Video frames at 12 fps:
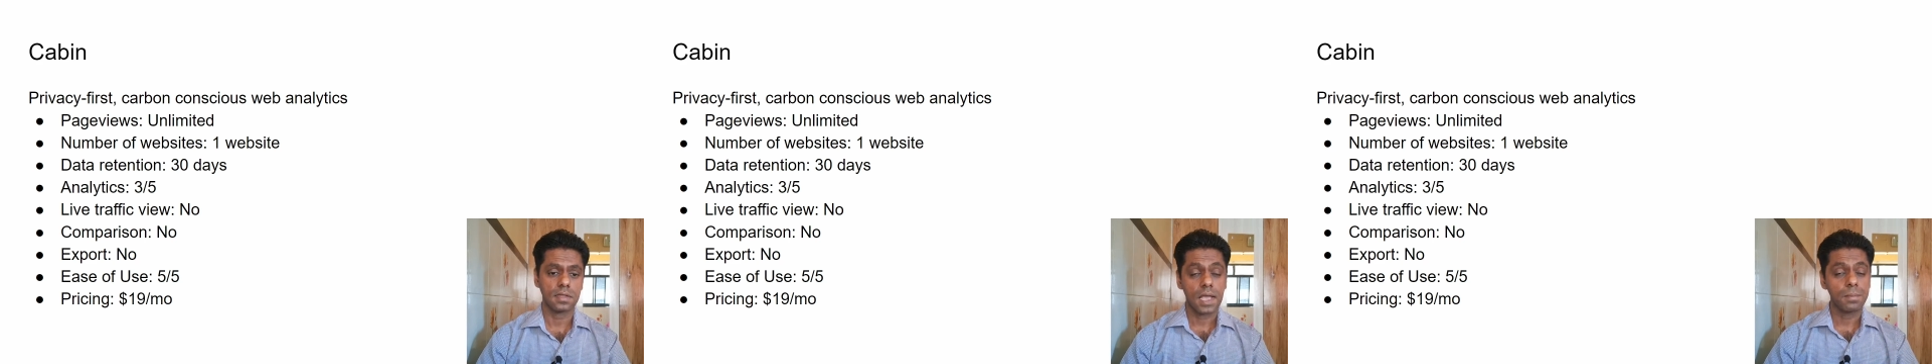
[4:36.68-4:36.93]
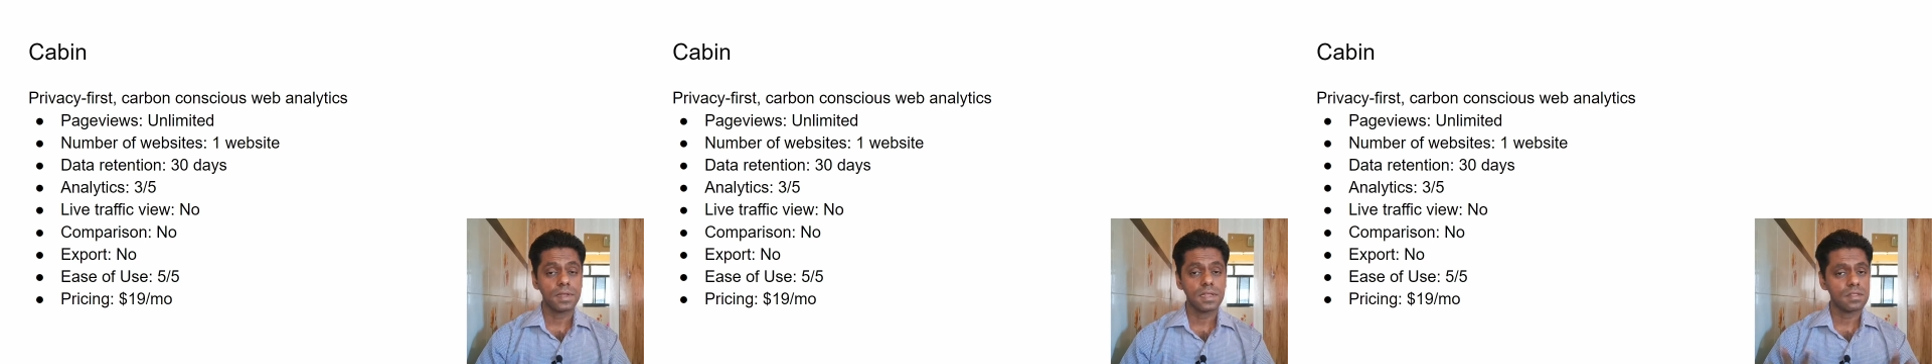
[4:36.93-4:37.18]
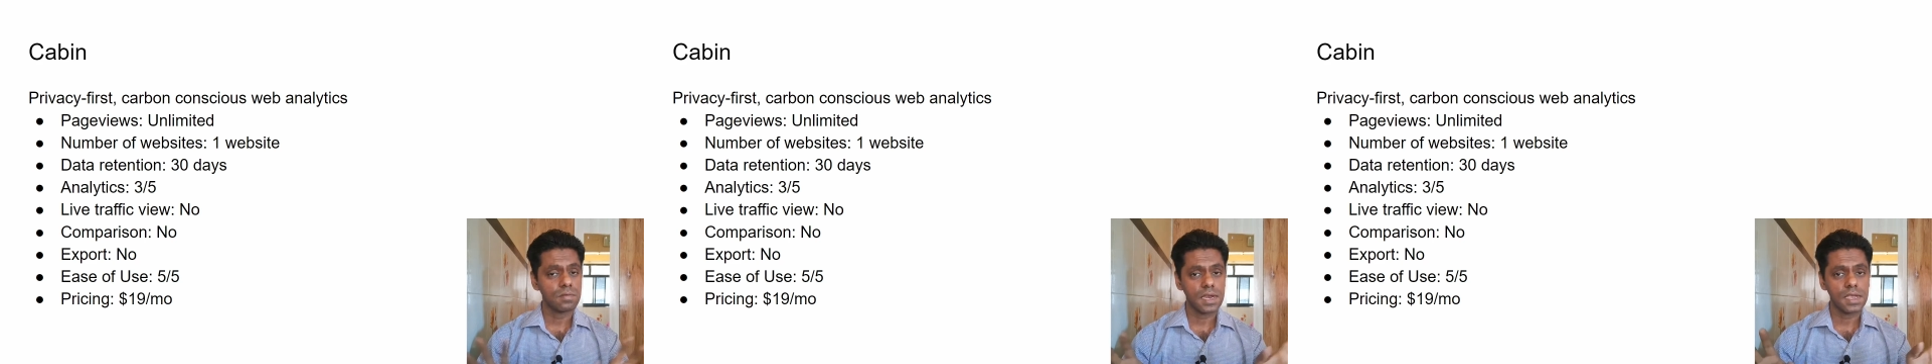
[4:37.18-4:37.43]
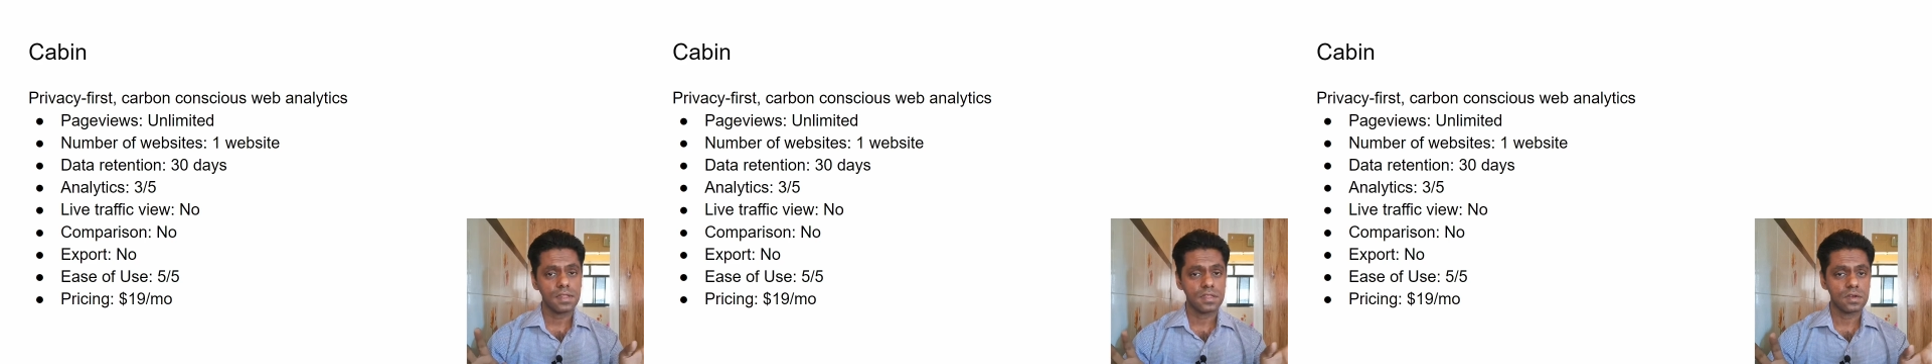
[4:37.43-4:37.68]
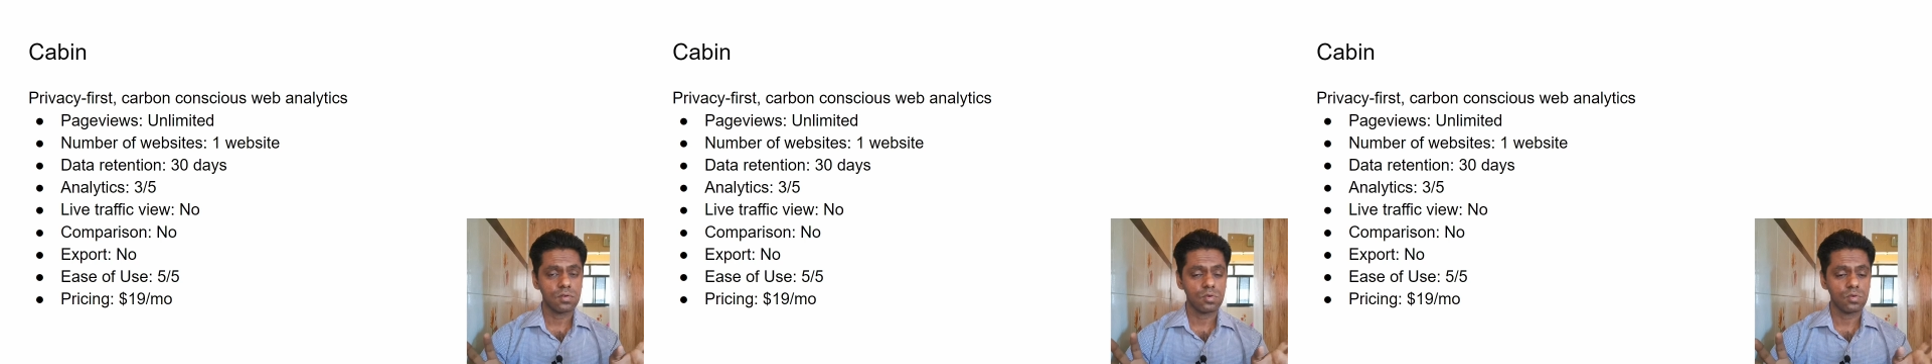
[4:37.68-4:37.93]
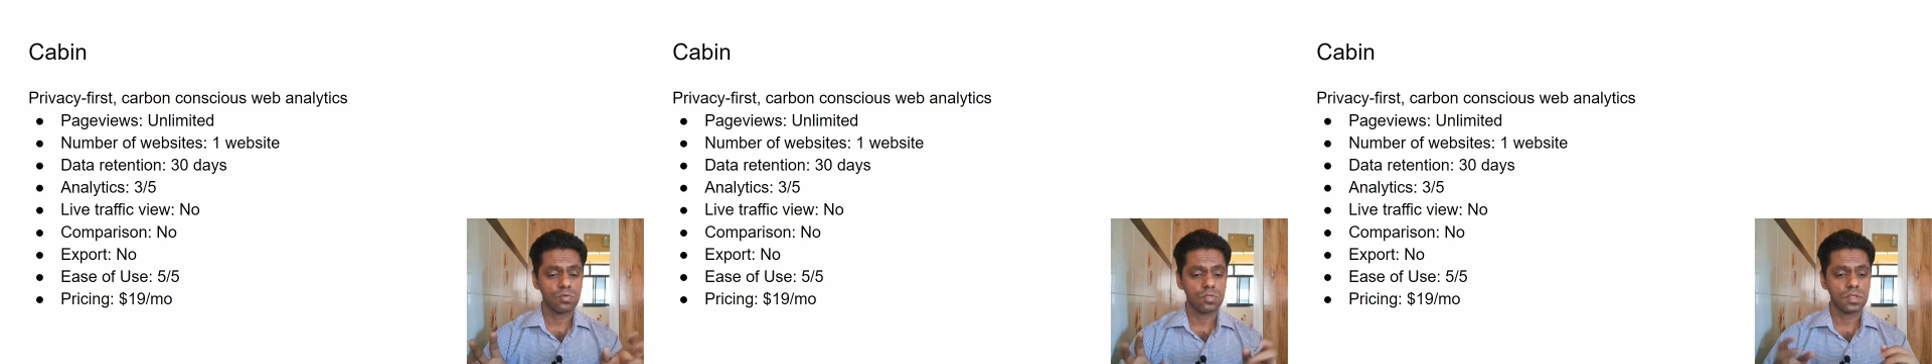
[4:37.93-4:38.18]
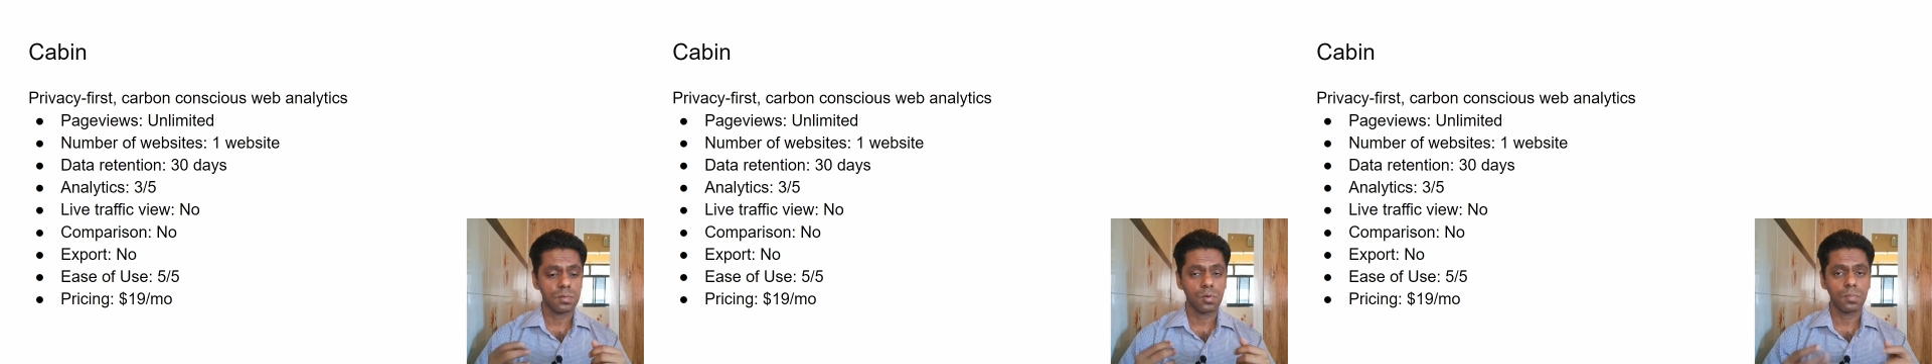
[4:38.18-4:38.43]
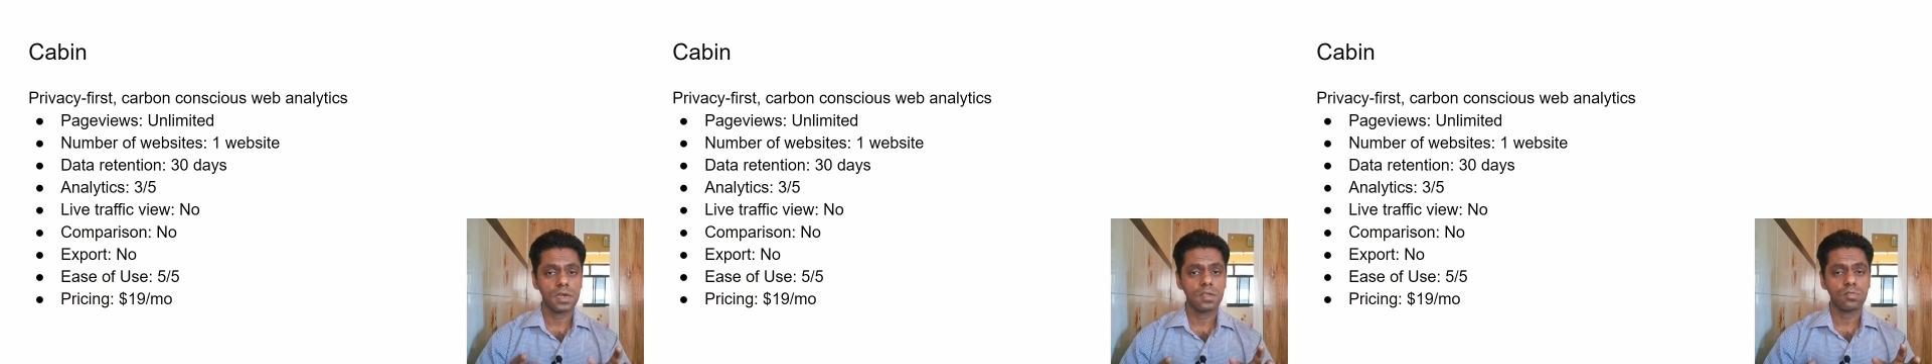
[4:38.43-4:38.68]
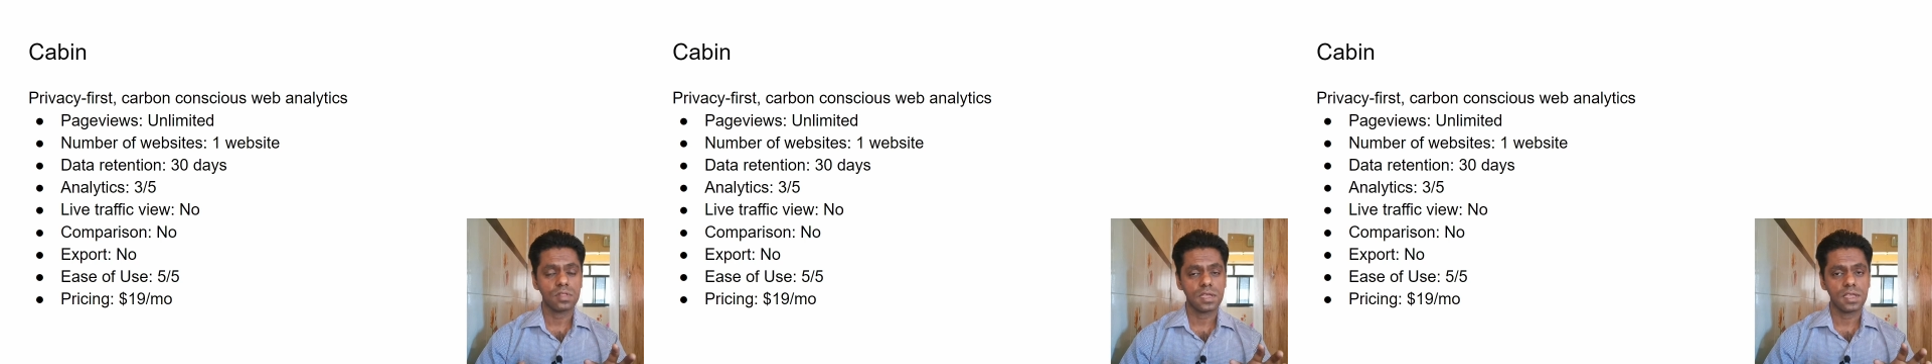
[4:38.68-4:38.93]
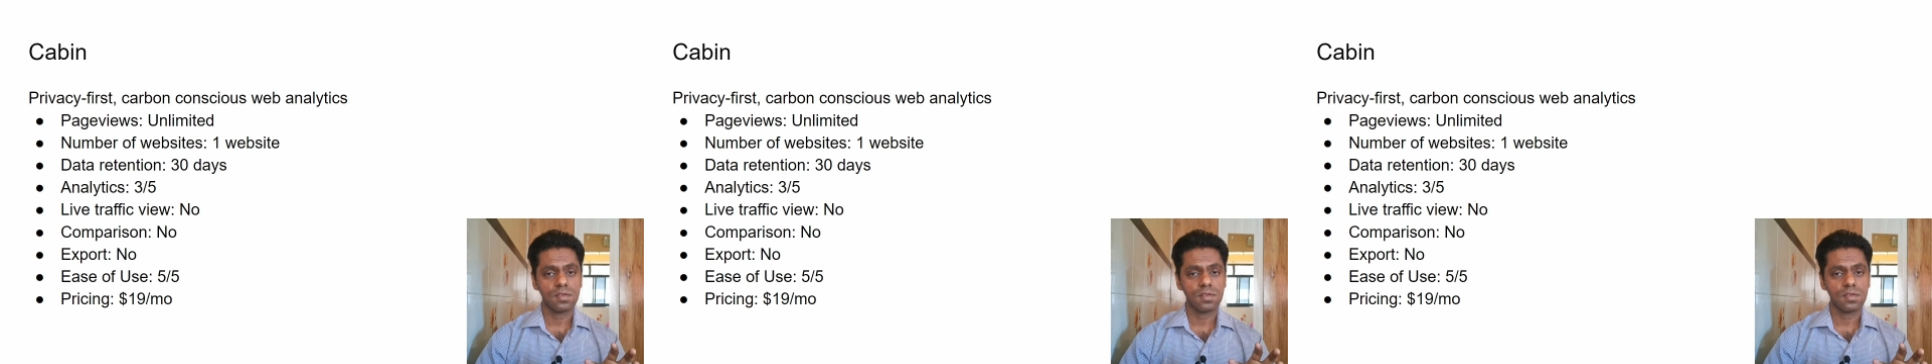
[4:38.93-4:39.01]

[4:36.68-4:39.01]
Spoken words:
Cabin is very easy to use. The moment you see,